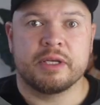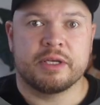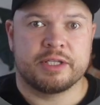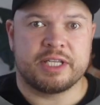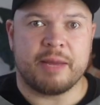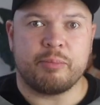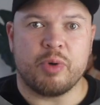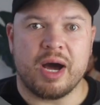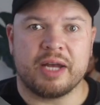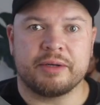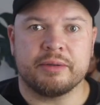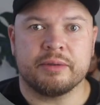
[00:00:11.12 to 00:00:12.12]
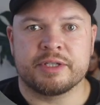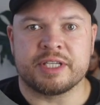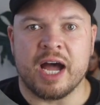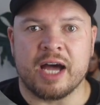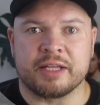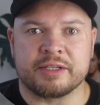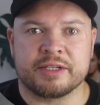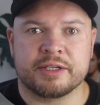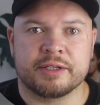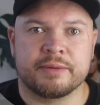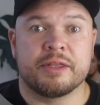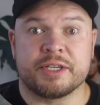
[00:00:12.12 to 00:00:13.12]
Step 1, stance.
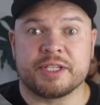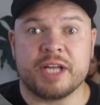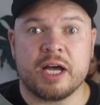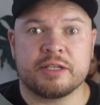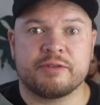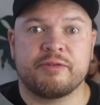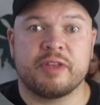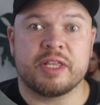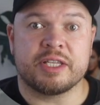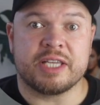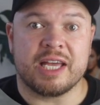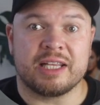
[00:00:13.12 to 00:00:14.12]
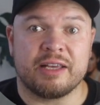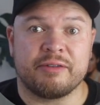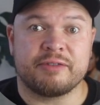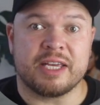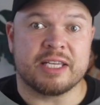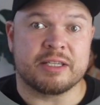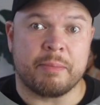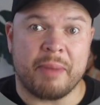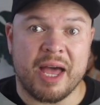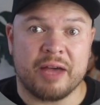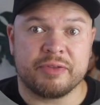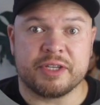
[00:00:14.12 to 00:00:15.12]
The stance for the deadlift is
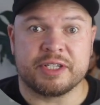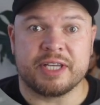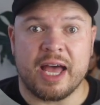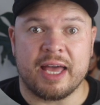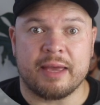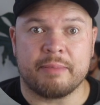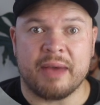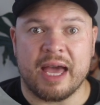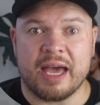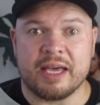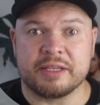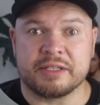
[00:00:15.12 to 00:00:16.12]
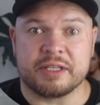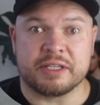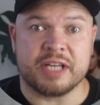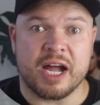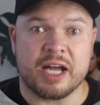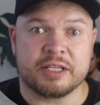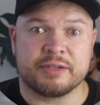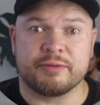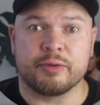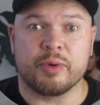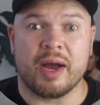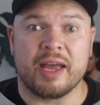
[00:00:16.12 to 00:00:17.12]
about the same as the stance
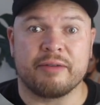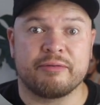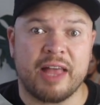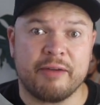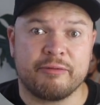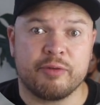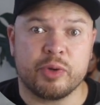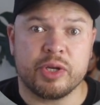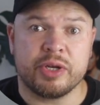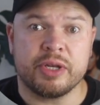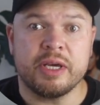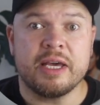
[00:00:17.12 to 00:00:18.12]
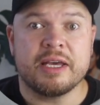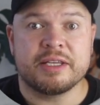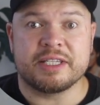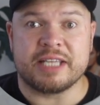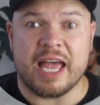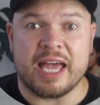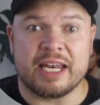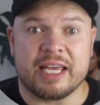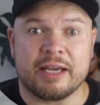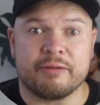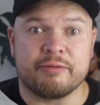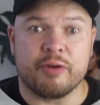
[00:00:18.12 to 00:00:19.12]
for a flat-footed,
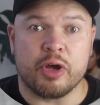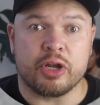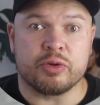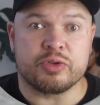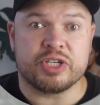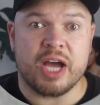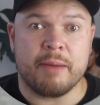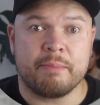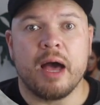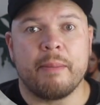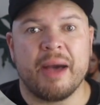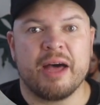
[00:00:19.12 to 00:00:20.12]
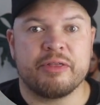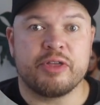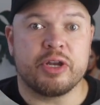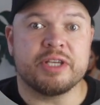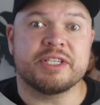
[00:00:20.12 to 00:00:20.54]
standing vertical jump, about 30